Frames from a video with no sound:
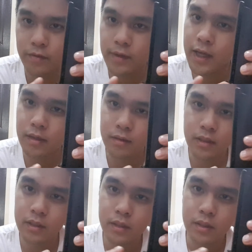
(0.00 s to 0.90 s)
flat
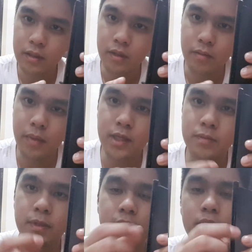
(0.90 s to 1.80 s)
base
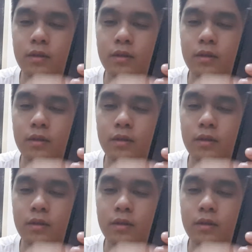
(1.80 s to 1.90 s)
plate,